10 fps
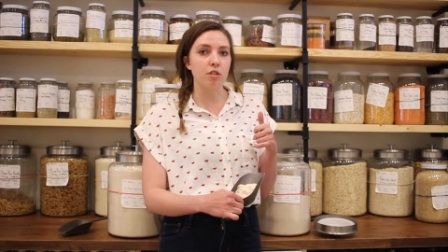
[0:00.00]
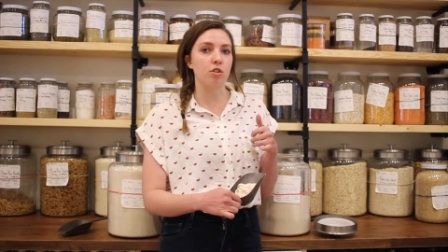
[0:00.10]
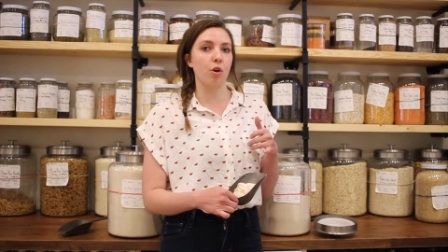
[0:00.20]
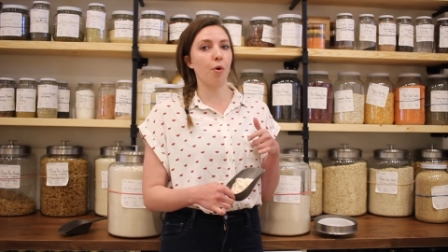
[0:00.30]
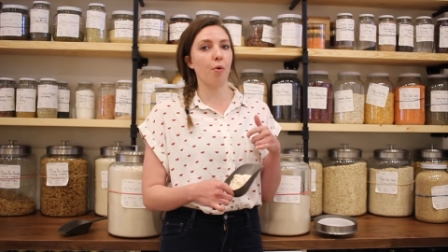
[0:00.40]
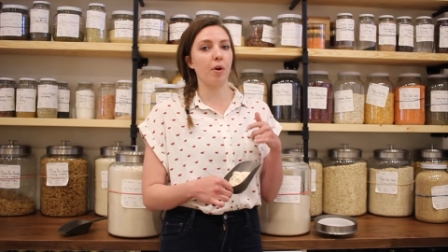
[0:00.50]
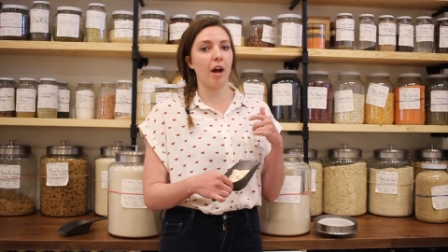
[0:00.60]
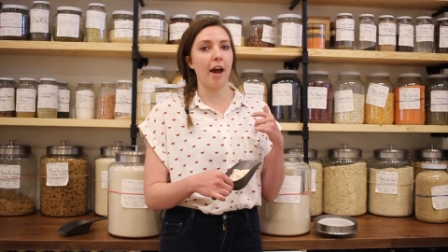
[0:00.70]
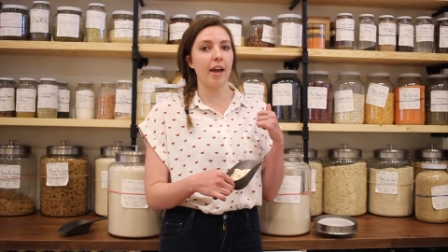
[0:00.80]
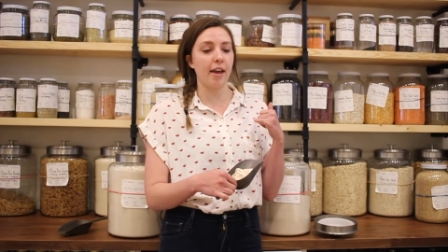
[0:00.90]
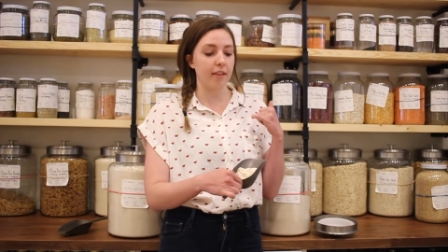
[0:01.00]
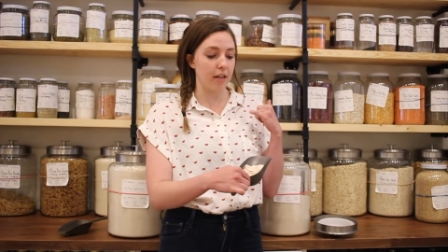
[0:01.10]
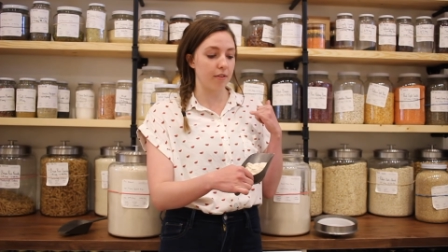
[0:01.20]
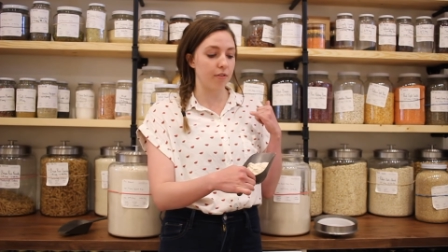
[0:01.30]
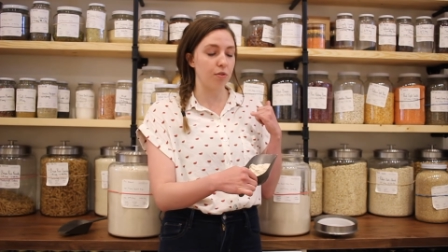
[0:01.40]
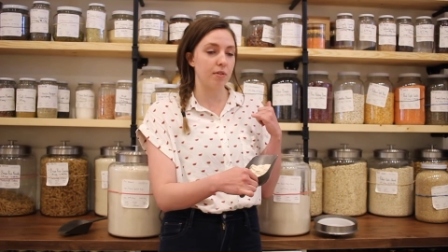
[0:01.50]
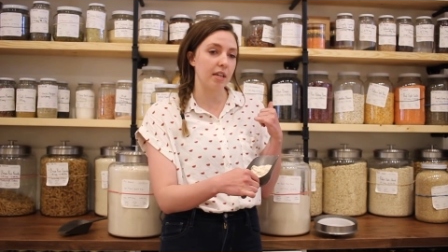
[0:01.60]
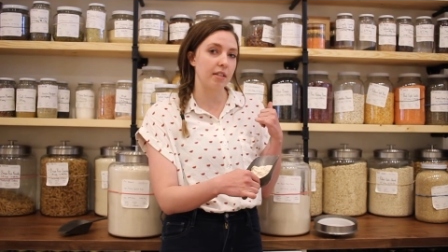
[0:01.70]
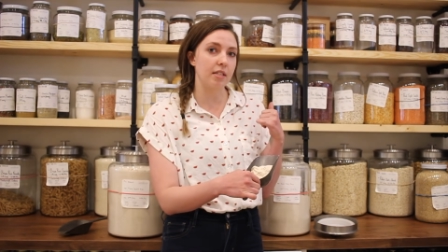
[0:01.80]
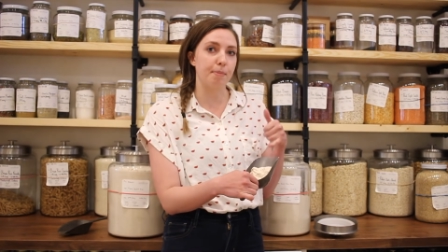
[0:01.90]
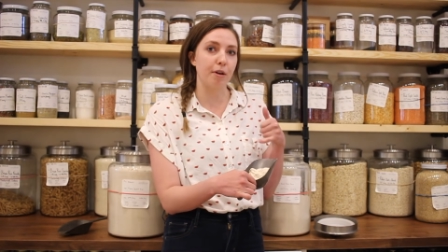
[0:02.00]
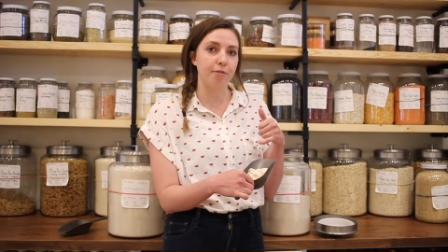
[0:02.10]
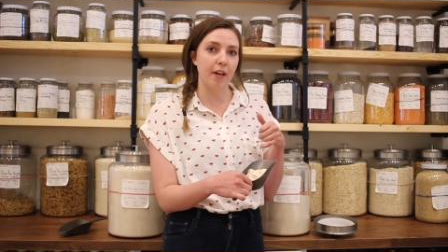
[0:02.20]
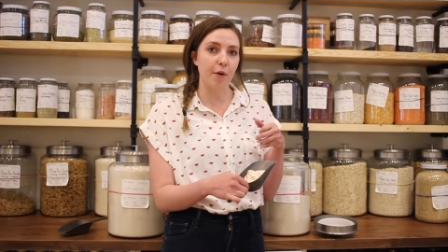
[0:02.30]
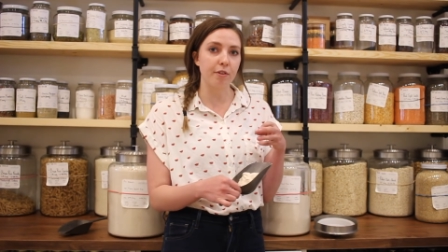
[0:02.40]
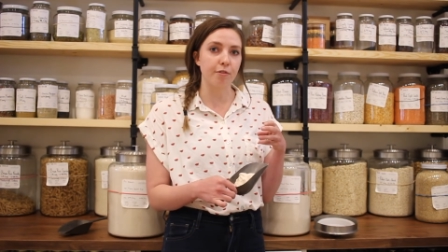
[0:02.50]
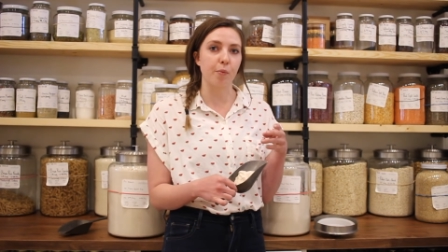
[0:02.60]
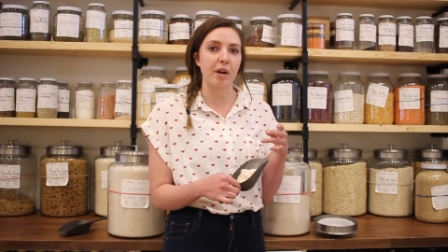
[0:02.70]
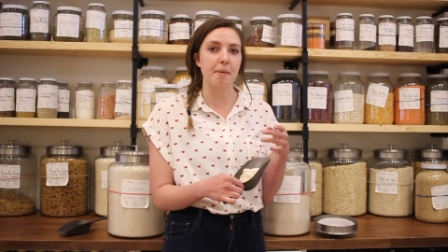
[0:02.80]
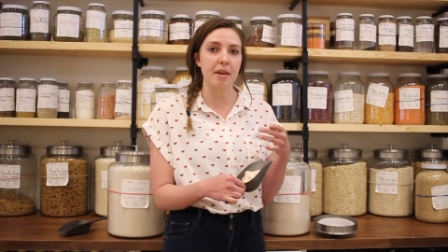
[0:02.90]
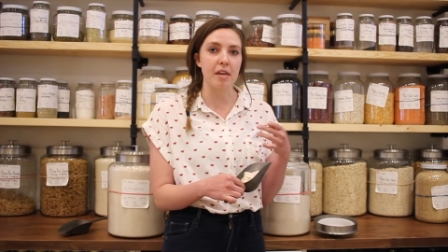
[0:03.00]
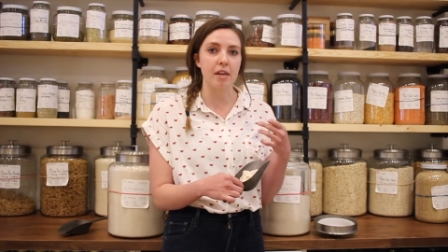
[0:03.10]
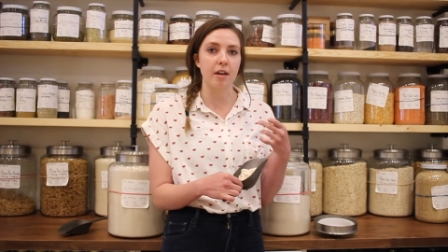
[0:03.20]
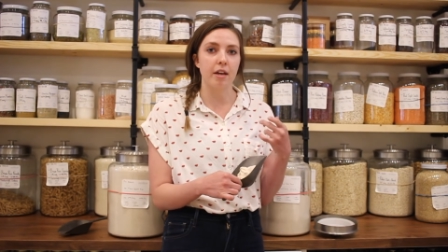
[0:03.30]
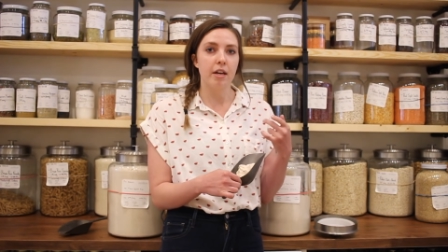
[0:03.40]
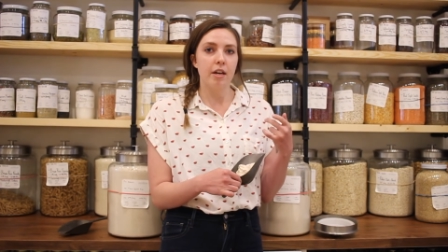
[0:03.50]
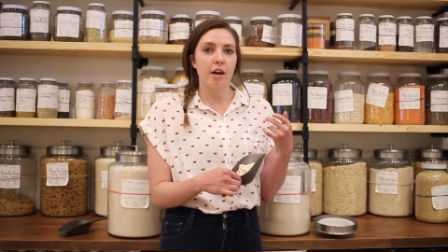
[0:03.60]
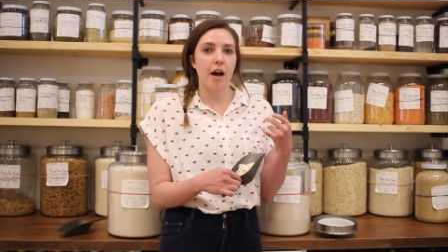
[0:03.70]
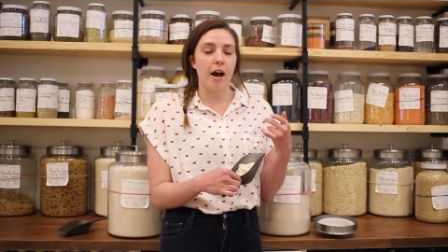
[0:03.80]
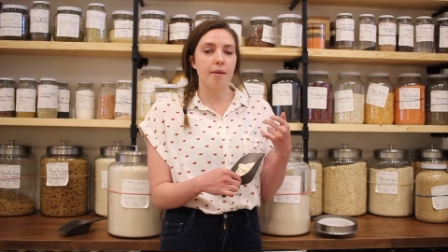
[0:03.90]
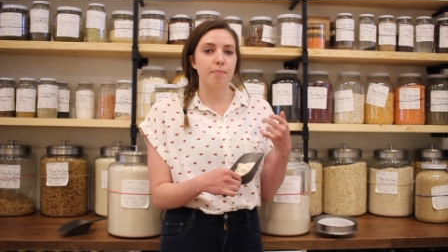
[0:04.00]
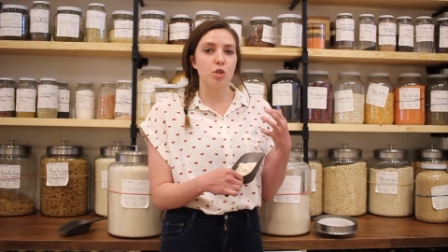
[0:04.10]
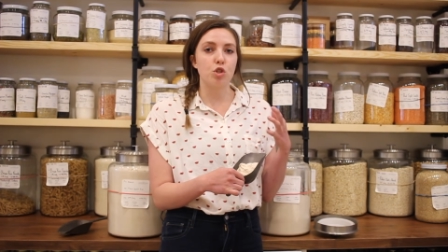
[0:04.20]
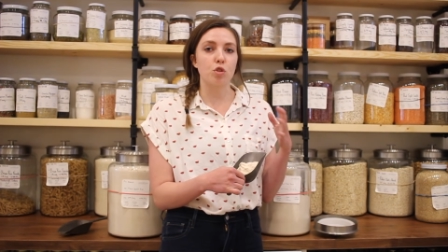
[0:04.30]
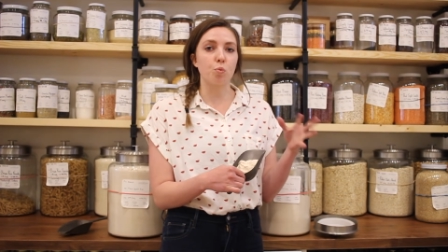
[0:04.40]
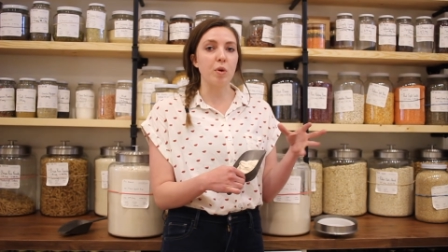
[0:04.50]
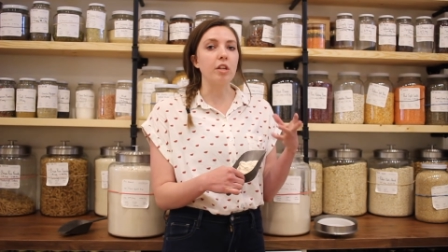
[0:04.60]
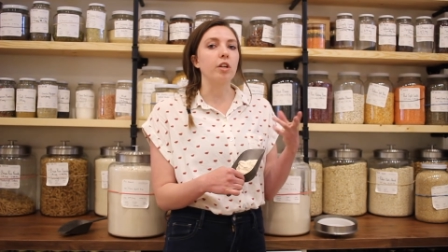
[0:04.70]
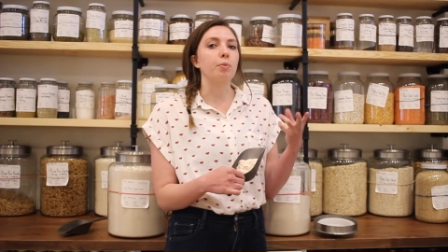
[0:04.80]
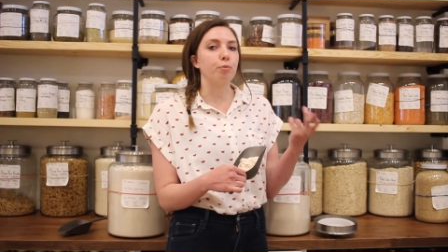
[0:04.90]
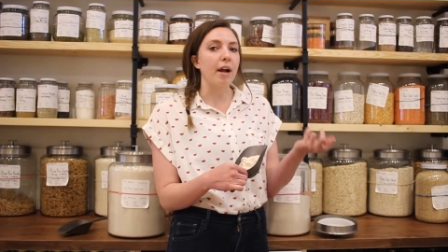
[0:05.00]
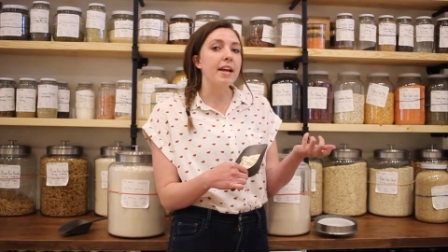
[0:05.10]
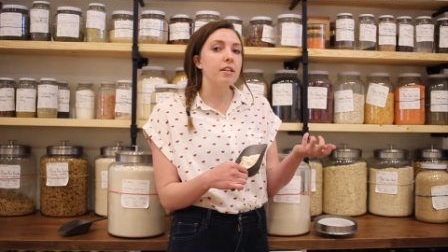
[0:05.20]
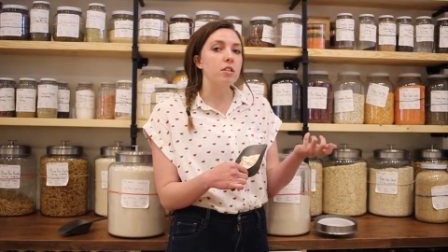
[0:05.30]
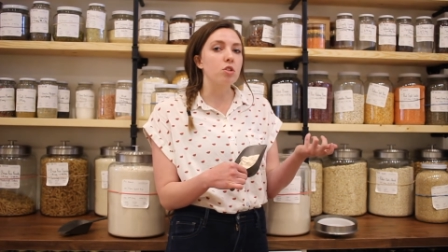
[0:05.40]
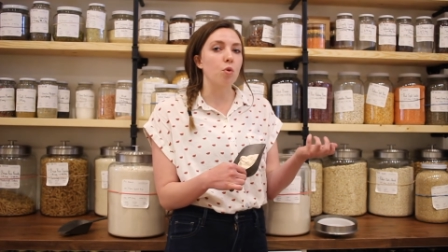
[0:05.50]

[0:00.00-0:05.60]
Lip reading: So I love using spelt flour for when I'm making sweeter breads,